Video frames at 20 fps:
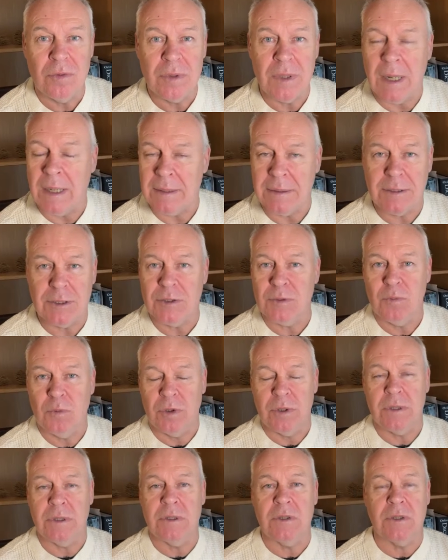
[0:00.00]
That's
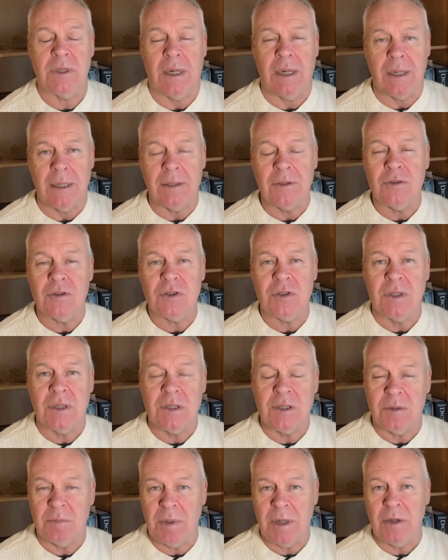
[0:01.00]
what science is
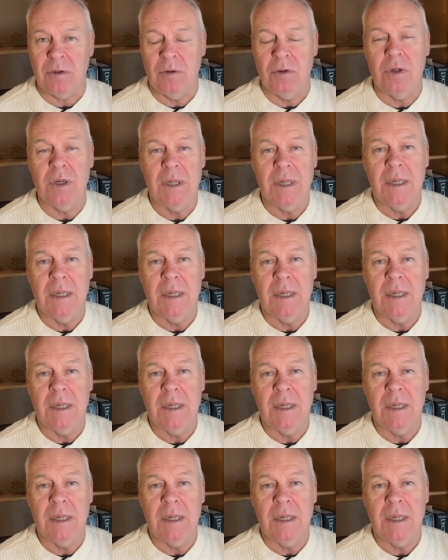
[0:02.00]
about.